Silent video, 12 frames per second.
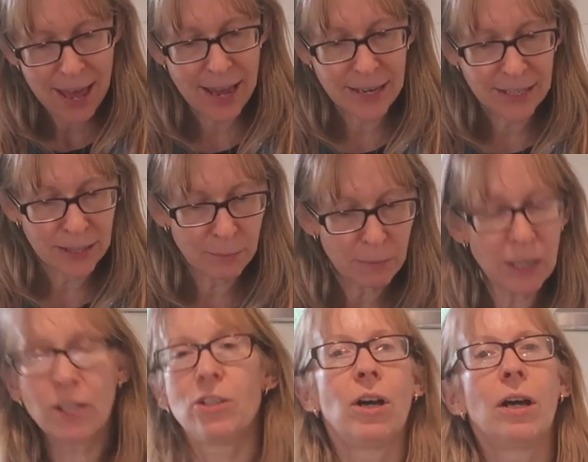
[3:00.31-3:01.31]
And in the
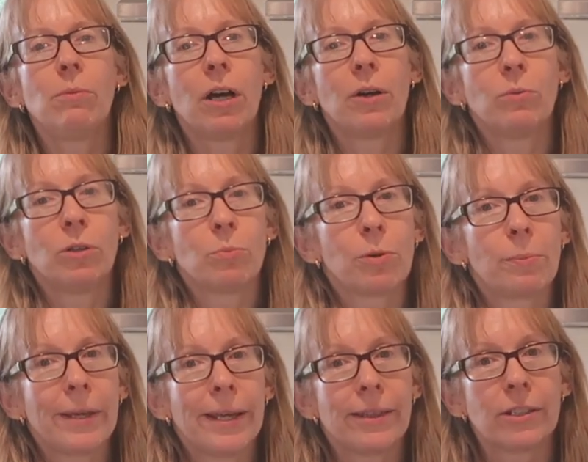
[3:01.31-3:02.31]
meantime, I will
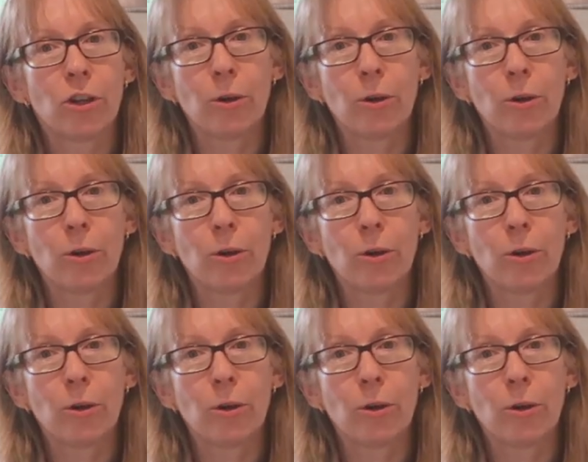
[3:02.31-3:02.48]
prepare the